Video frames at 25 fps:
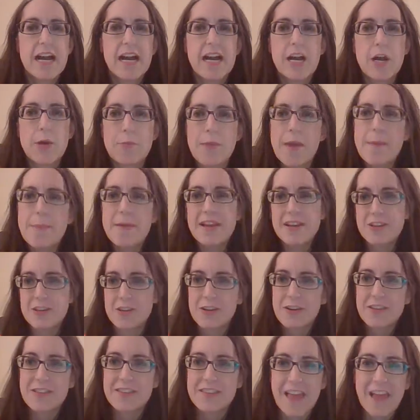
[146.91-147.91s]
Maybe I
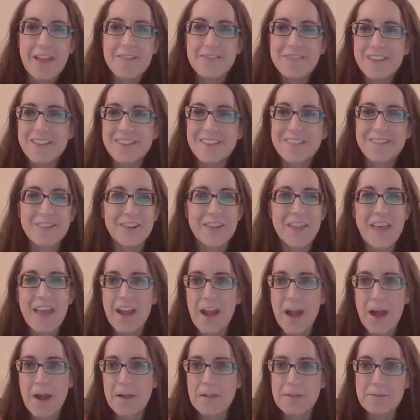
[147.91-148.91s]
should have saved this for
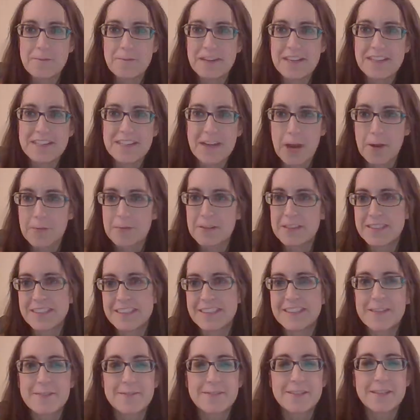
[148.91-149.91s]
like a Halloween time because
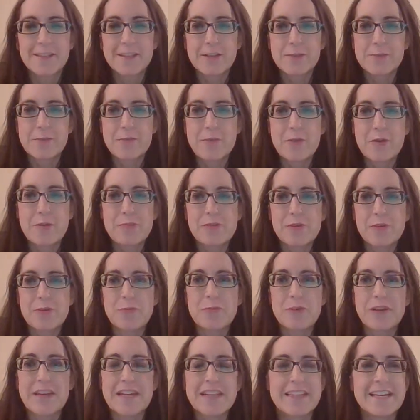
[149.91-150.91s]
it seems a little bit more
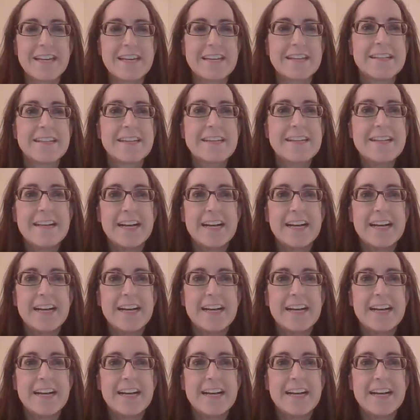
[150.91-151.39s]
appropriate then.